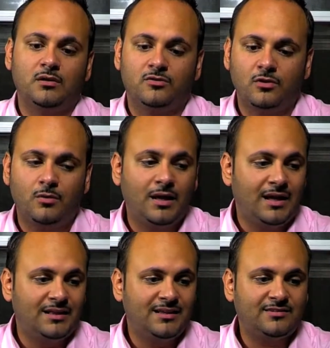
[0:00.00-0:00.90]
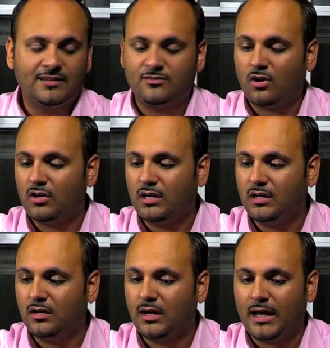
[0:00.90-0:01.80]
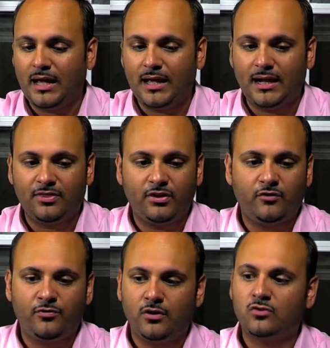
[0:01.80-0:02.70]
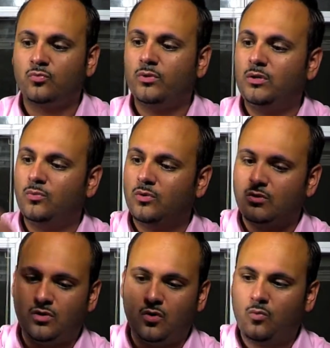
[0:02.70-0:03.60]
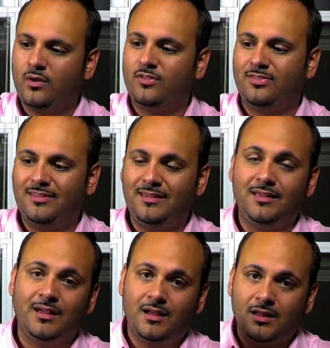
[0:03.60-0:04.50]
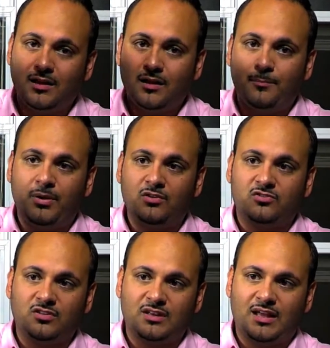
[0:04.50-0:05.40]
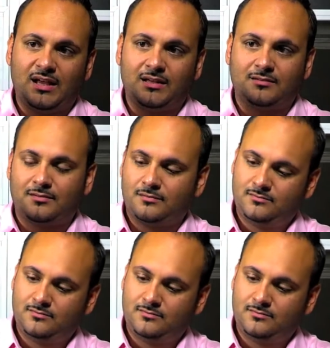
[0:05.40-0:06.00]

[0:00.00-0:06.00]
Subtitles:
So let's get started here, and I think first we will go with the Pilsner glass.